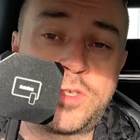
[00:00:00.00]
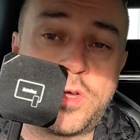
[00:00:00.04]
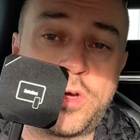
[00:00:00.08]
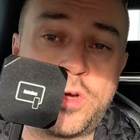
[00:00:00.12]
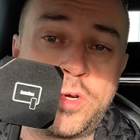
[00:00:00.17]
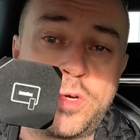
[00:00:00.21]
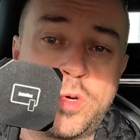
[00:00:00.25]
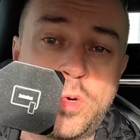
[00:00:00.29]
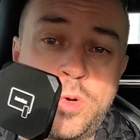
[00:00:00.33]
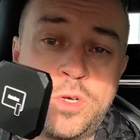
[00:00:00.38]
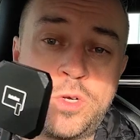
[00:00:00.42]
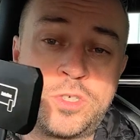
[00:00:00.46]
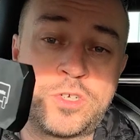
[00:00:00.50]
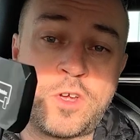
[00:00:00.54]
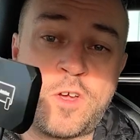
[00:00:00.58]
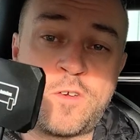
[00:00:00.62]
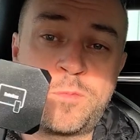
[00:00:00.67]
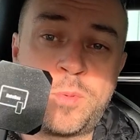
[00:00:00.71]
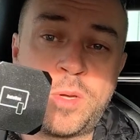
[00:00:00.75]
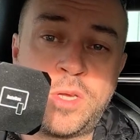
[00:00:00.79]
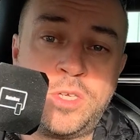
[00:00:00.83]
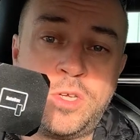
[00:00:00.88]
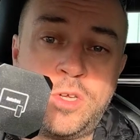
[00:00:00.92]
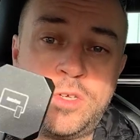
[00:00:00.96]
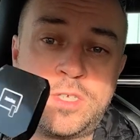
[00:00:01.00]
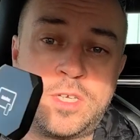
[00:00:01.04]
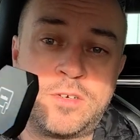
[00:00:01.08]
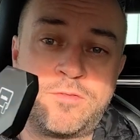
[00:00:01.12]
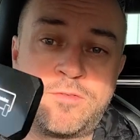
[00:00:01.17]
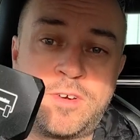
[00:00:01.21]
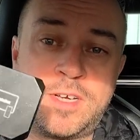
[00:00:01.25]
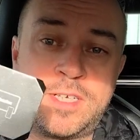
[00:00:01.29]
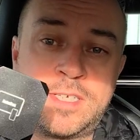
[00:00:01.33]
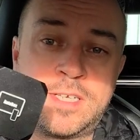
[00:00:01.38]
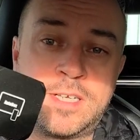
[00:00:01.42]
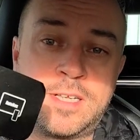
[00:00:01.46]
dongle, which I've been using
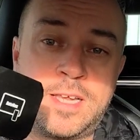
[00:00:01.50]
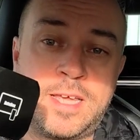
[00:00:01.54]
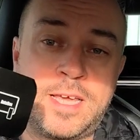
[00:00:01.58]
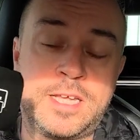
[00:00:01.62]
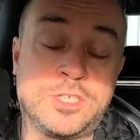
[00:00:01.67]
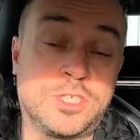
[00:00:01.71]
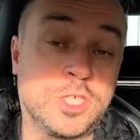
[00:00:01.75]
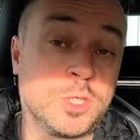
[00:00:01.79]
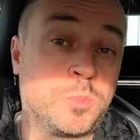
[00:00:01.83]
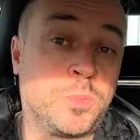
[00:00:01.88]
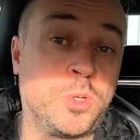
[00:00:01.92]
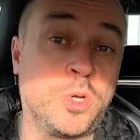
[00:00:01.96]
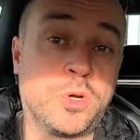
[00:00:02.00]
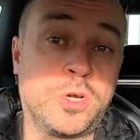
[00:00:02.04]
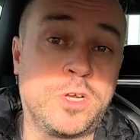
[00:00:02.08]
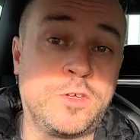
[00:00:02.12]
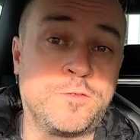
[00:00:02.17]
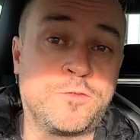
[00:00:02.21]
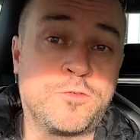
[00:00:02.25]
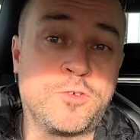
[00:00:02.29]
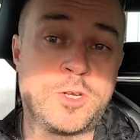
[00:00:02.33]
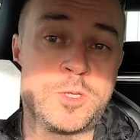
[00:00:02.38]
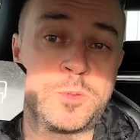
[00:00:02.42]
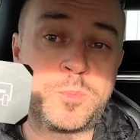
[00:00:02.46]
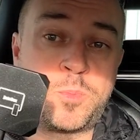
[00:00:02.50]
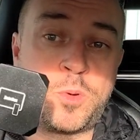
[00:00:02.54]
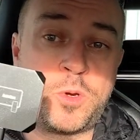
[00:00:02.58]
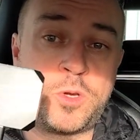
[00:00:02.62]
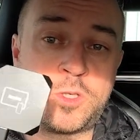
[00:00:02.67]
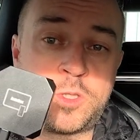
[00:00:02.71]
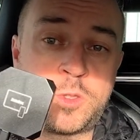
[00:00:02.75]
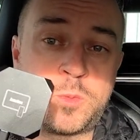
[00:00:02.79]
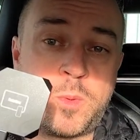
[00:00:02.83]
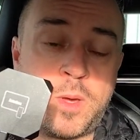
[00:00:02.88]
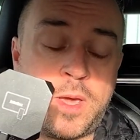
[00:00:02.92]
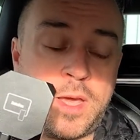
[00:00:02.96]
recently just purely for its boot
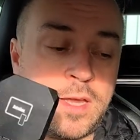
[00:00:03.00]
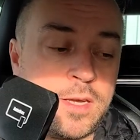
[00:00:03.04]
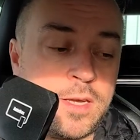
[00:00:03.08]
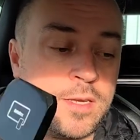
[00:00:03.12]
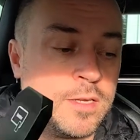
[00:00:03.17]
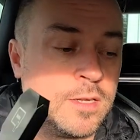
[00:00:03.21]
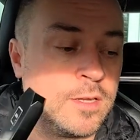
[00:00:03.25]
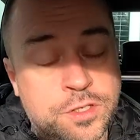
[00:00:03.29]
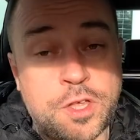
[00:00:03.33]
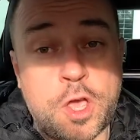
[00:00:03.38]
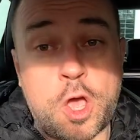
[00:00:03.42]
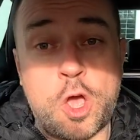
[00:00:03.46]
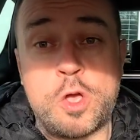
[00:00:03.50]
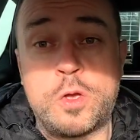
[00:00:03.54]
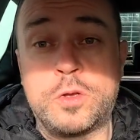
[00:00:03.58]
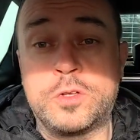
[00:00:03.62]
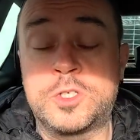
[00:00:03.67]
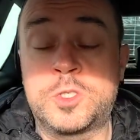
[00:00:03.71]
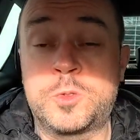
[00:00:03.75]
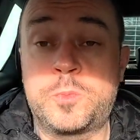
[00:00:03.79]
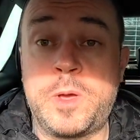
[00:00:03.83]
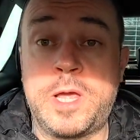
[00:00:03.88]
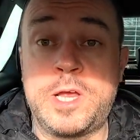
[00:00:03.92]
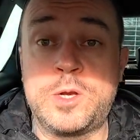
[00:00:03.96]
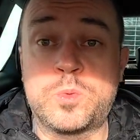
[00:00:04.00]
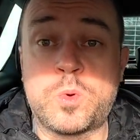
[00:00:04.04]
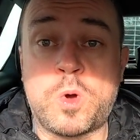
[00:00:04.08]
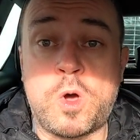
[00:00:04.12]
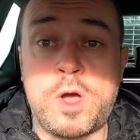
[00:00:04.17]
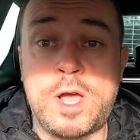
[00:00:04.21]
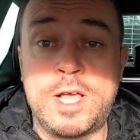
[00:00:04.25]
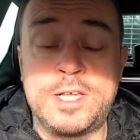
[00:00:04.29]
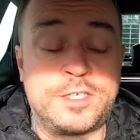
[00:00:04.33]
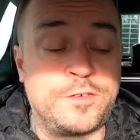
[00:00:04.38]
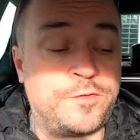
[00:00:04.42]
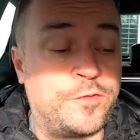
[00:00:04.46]
speed. So
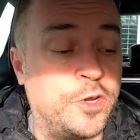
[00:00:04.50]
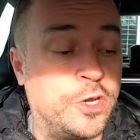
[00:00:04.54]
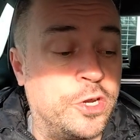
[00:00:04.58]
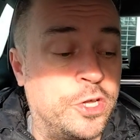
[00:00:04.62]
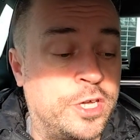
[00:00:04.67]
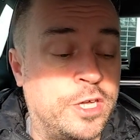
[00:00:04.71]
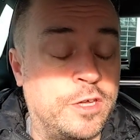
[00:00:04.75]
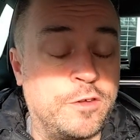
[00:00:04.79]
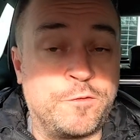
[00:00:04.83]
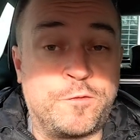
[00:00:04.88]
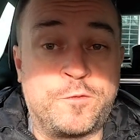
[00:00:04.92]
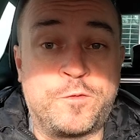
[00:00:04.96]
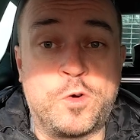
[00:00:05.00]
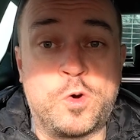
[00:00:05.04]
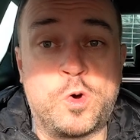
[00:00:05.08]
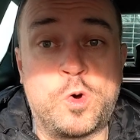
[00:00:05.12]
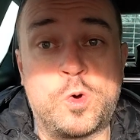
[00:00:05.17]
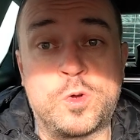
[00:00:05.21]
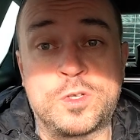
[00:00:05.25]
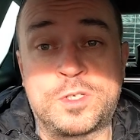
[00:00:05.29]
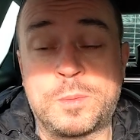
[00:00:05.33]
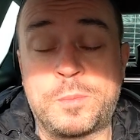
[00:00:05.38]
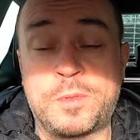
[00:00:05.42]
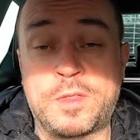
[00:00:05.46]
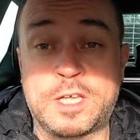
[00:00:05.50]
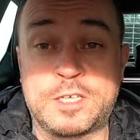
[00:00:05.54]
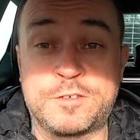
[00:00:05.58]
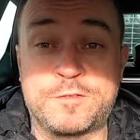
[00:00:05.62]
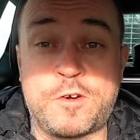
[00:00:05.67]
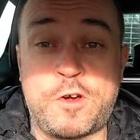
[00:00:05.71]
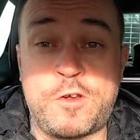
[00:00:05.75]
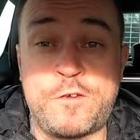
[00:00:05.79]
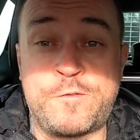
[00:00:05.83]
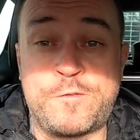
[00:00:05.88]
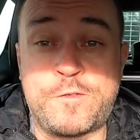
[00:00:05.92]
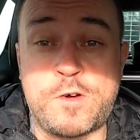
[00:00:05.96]
speed-wise, if you're looking for something that's
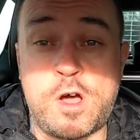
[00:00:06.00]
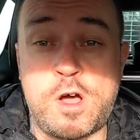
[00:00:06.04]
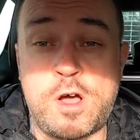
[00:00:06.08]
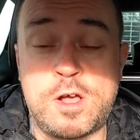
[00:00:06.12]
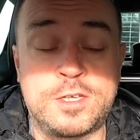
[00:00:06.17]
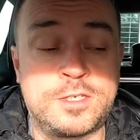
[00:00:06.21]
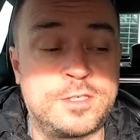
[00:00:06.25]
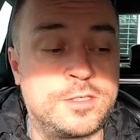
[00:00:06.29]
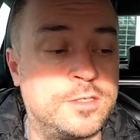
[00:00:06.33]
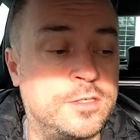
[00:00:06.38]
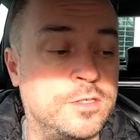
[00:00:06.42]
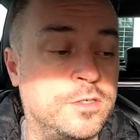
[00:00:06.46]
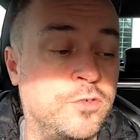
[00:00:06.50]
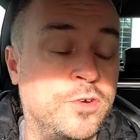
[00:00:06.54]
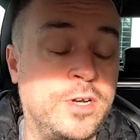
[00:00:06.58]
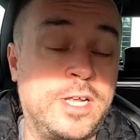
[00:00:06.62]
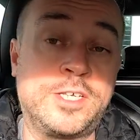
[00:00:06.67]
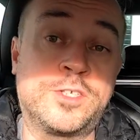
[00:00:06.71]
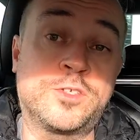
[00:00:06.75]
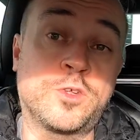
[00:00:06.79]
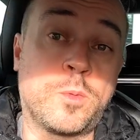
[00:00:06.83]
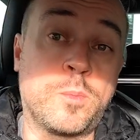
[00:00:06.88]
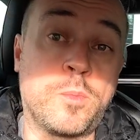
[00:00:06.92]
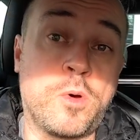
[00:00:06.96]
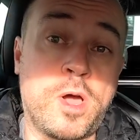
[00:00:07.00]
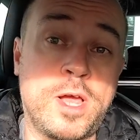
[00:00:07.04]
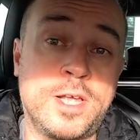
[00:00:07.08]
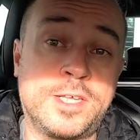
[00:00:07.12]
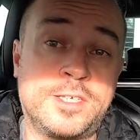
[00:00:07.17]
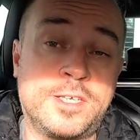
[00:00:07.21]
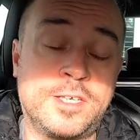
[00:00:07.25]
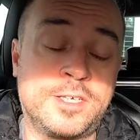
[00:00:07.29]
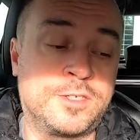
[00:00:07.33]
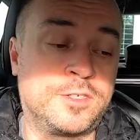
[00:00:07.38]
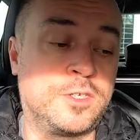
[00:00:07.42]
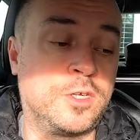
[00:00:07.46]
very fast, or at least on my
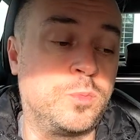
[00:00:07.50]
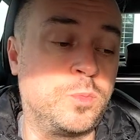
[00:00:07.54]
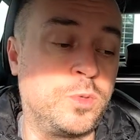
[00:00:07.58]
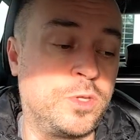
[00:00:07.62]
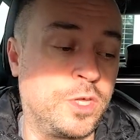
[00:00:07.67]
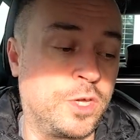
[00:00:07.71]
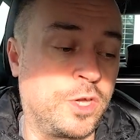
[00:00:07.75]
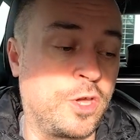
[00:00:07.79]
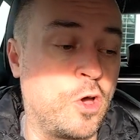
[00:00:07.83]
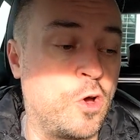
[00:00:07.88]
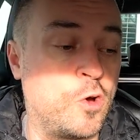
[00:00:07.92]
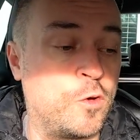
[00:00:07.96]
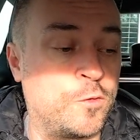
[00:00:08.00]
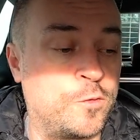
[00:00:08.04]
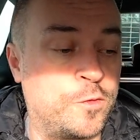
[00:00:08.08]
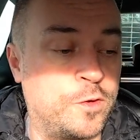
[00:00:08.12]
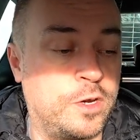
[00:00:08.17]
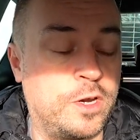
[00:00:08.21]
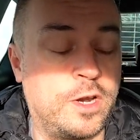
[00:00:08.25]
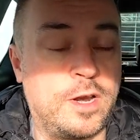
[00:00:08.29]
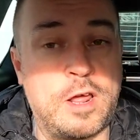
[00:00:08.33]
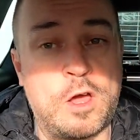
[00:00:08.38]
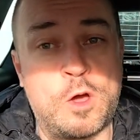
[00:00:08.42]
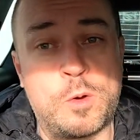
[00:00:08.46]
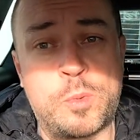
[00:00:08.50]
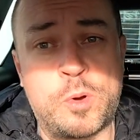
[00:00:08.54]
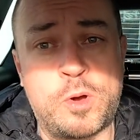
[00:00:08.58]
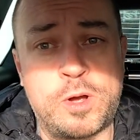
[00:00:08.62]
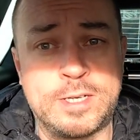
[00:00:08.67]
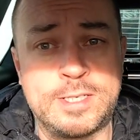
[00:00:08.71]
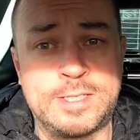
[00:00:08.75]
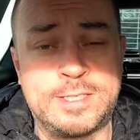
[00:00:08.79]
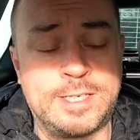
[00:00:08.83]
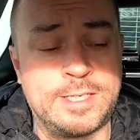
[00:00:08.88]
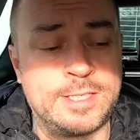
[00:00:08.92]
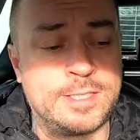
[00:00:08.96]
system with a Golf and an
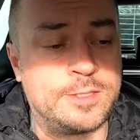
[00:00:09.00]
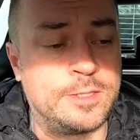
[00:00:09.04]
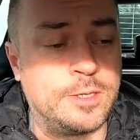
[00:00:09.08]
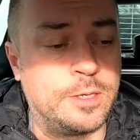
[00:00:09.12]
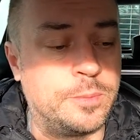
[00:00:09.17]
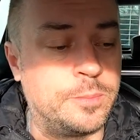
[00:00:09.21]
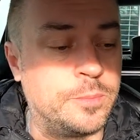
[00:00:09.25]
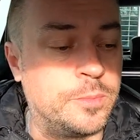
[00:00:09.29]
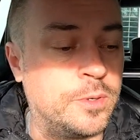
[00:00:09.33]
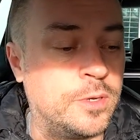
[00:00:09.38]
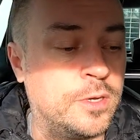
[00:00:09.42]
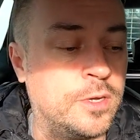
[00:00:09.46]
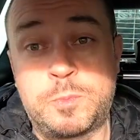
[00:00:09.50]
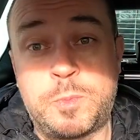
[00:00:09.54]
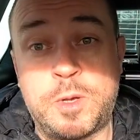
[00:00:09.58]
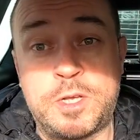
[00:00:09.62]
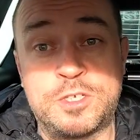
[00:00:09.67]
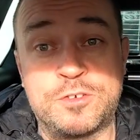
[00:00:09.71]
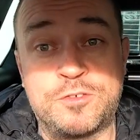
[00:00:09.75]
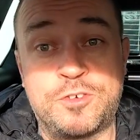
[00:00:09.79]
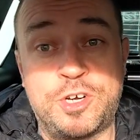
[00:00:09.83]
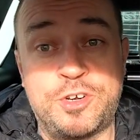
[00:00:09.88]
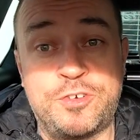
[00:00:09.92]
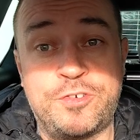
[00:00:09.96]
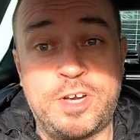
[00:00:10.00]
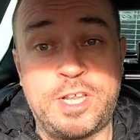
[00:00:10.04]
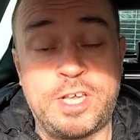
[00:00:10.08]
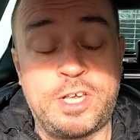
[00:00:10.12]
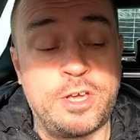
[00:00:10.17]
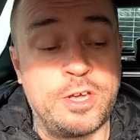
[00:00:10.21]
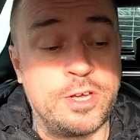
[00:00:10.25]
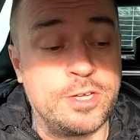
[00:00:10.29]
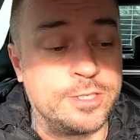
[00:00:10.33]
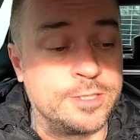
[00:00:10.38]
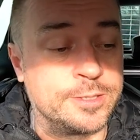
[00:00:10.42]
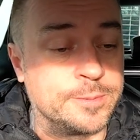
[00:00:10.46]
Alpine system, speeds are really, really
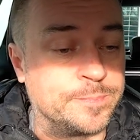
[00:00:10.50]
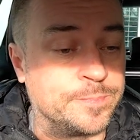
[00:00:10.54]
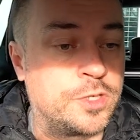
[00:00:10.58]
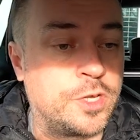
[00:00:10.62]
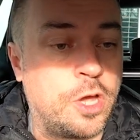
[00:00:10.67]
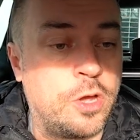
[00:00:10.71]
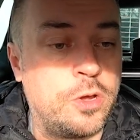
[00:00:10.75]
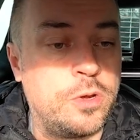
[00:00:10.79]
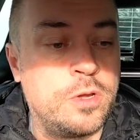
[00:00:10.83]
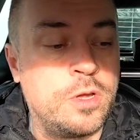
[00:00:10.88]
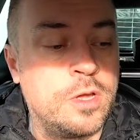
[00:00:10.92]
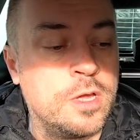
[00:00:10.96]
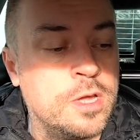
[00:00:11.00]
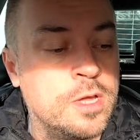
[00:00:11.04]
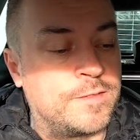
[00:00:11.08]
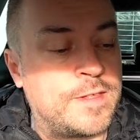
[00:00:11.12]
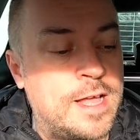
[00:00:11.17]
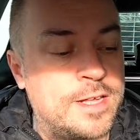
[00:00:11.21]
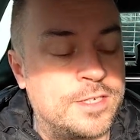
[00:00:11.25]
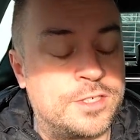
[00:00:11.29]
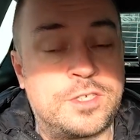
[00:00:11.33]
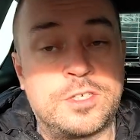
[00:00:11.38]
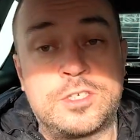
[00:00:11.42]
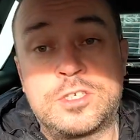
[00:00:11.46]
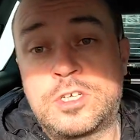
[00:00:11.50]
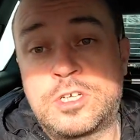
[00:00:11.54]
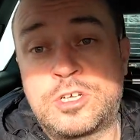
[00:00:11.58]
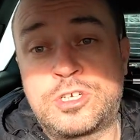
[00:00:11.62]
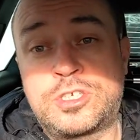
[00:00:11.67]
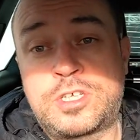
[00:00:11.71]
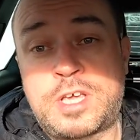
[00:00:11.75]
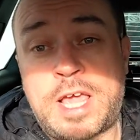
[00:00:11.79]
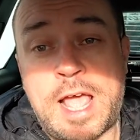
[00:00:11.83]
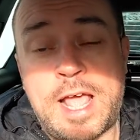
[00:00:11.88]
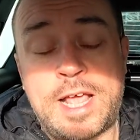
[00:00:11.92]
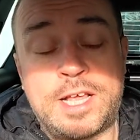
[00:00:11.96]
good. So that's
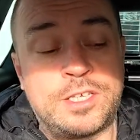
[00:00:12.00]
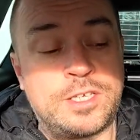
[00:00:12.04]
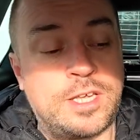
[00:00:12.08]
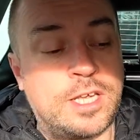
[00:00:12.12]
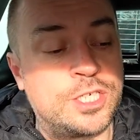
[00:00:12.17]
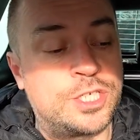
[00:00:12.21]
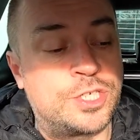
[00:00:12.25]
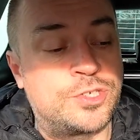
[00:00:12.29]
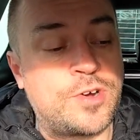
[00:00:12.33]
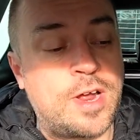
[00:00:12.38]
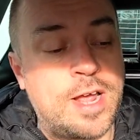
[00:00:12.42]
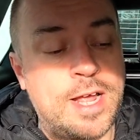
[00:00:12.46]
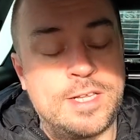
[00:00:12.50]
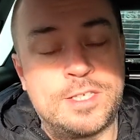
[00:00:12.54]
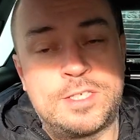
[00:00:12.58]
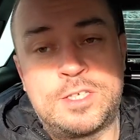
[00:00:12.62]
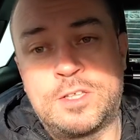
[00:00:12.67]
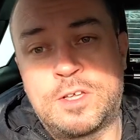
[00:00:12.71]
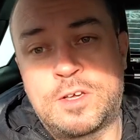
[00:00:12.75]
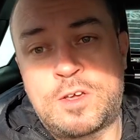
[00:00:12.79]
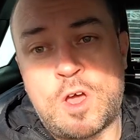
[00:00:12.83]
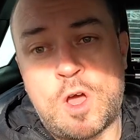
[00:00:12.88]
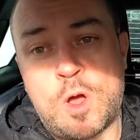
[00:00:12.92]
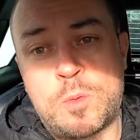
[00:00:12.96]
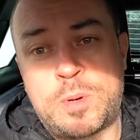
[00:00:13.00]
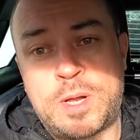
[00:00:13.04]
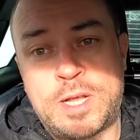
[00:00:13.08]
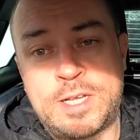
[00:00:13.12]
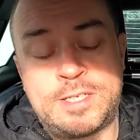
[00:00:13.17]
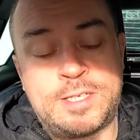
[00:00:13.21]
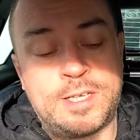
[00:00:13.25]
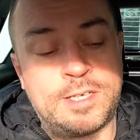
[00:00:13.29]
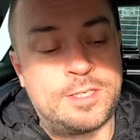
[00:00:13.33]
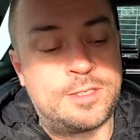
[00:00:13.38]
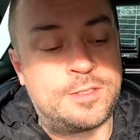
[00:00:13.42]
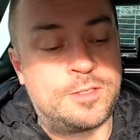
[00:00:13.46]
getting straight into the CarPlay
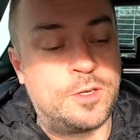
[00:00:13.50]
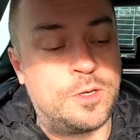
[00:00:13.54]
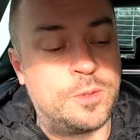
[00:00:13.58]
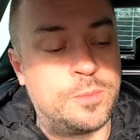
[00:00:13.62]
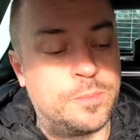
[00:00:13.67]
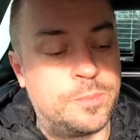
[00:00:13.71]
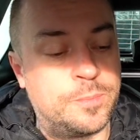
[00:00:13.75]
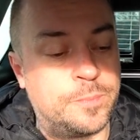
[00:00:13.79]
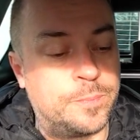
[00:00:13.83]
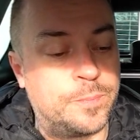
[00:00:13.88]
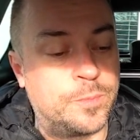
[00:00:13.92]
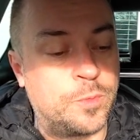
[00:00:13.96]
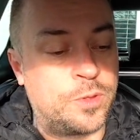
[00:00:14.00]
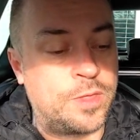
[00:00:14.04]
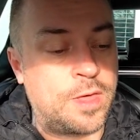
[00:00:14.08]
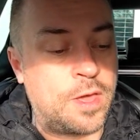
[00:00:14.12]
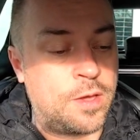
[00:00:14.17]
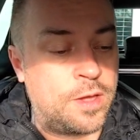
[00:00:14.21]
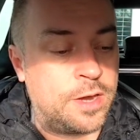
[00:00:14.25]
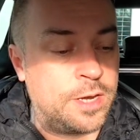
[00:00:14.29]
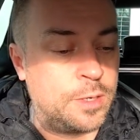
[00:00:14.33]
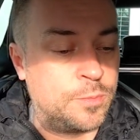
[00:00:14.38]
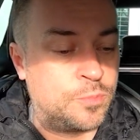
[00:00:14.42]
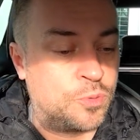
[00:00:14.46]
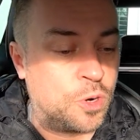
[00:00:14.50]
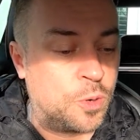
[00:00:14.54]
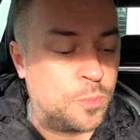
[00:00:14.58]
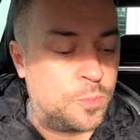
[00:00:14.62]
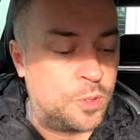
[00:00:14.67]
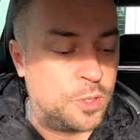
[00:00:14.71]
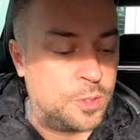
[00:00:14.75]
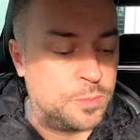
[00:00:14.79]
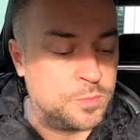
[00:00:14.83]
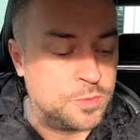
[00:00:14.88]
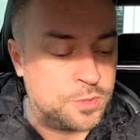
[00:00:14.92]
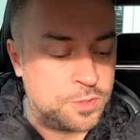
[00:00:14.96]
system without any
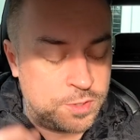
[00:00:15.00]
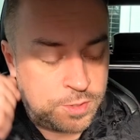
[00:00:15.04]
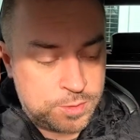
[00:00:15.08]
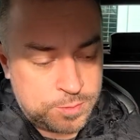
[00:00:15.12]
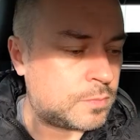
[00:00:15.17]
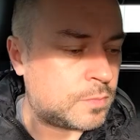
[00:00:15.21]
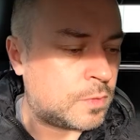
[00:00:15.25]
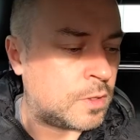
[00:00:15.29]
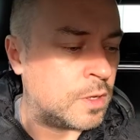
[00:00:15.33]
problems.